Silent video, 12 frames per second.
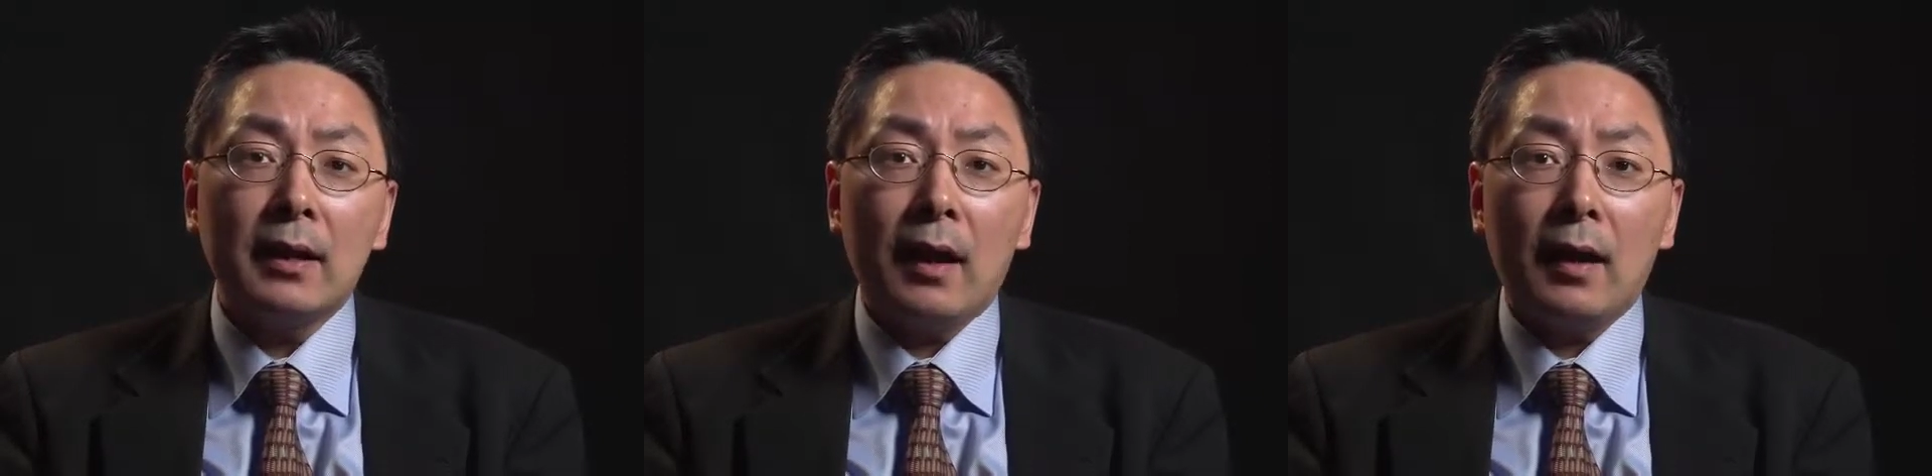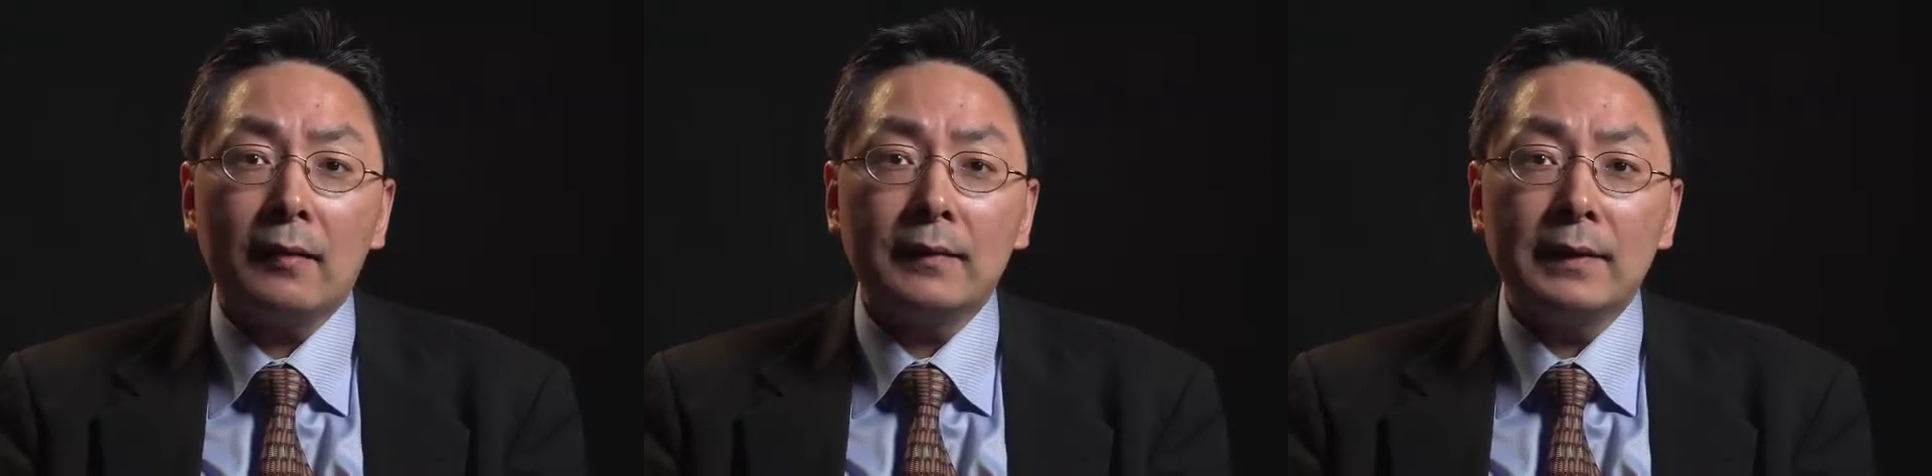
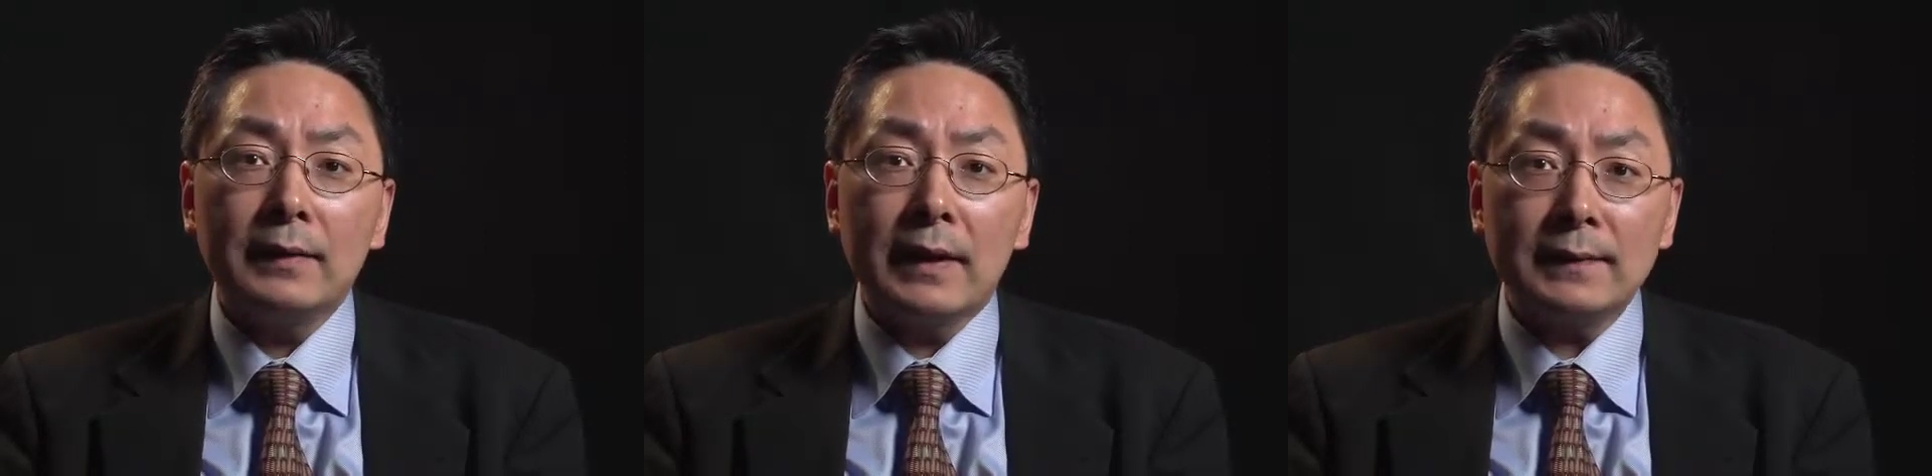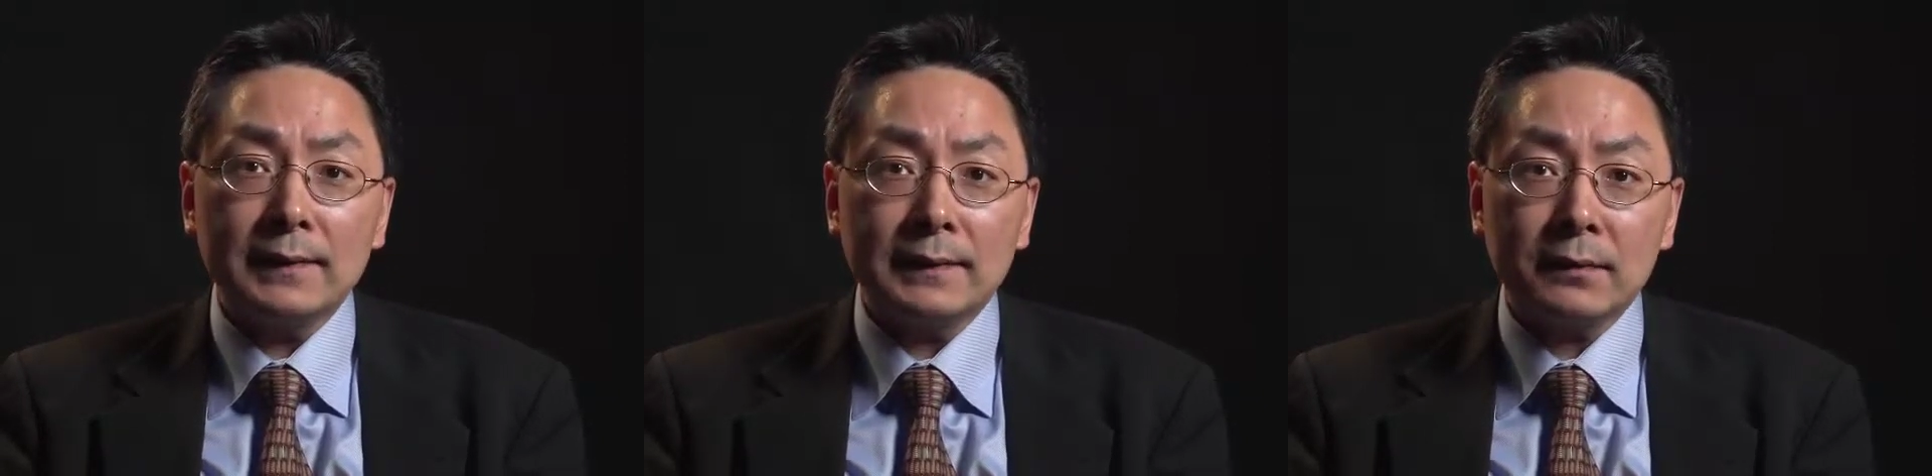the
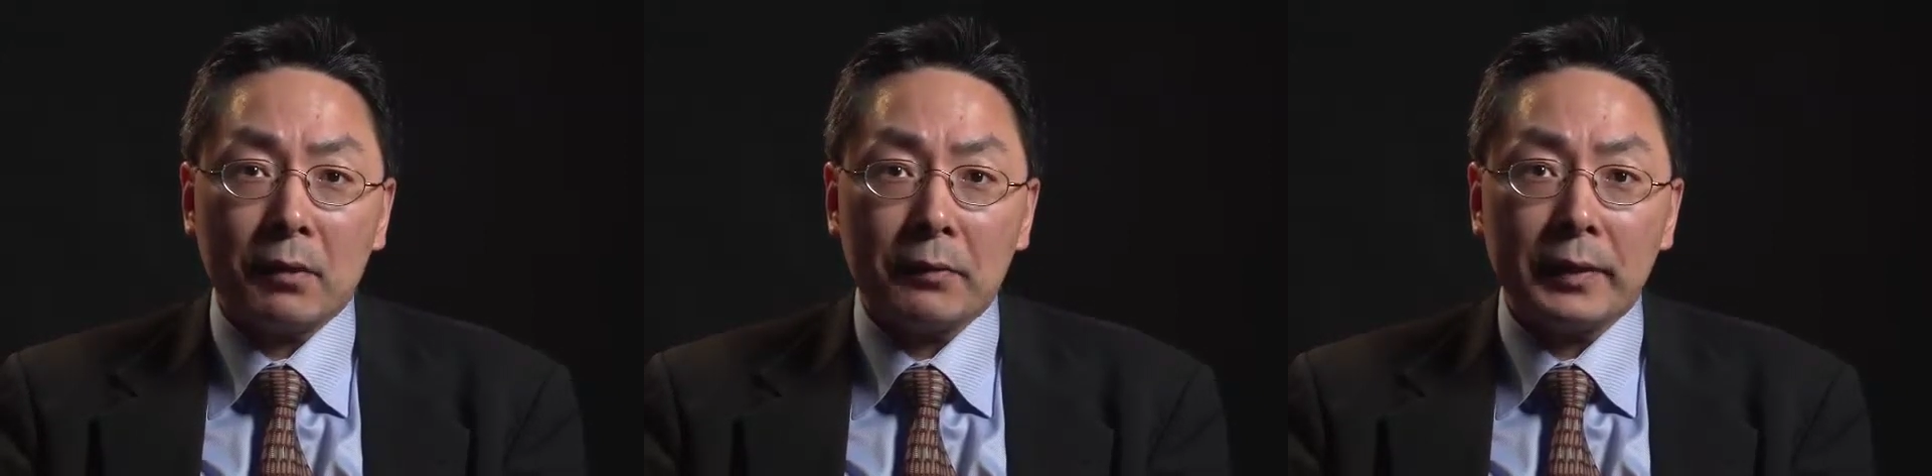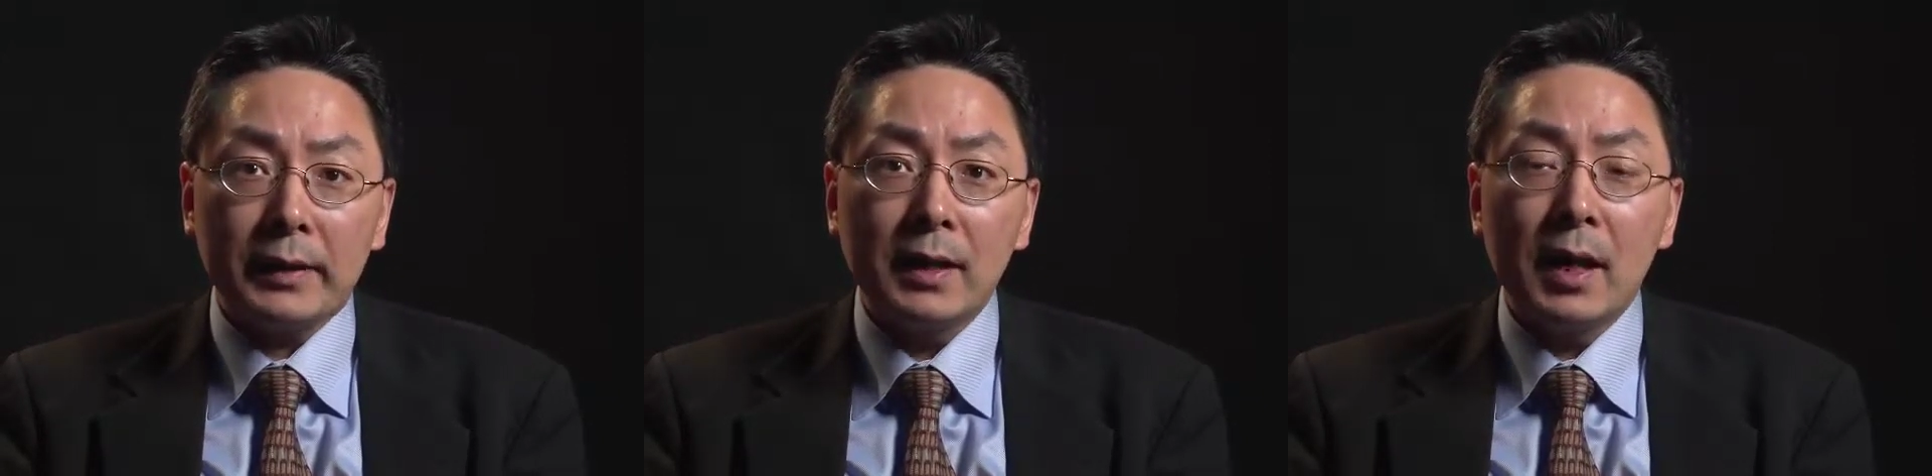
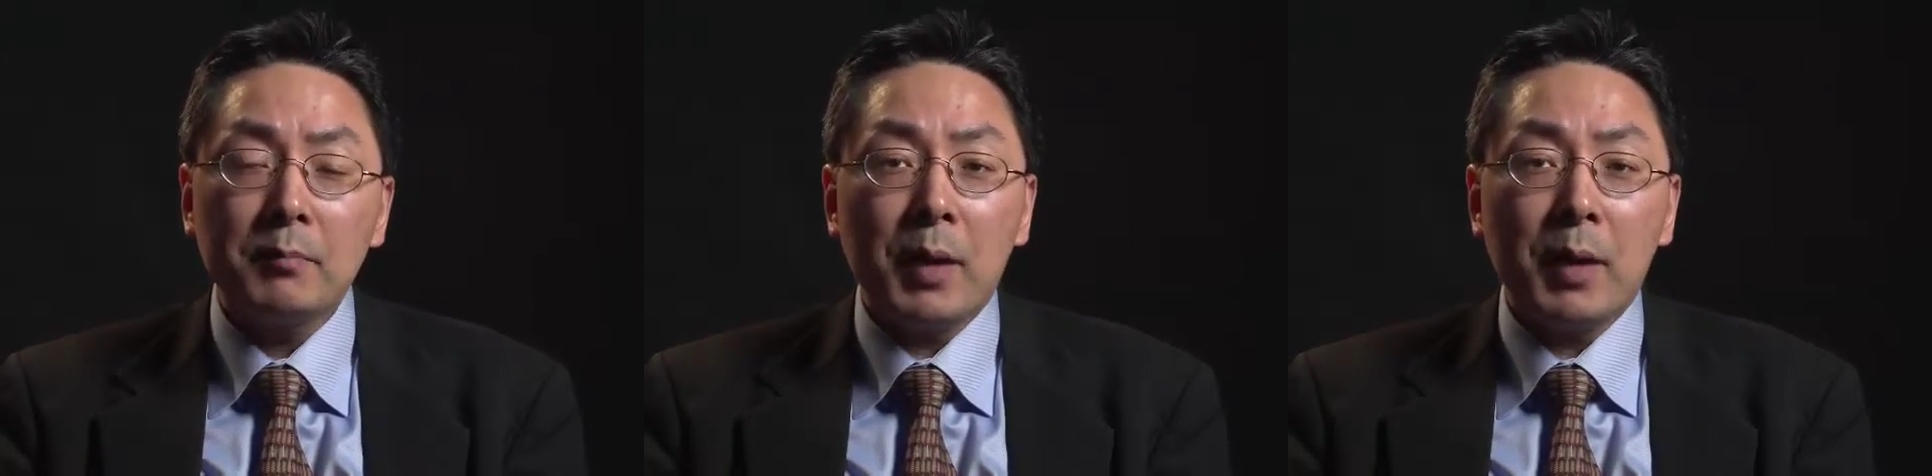necessary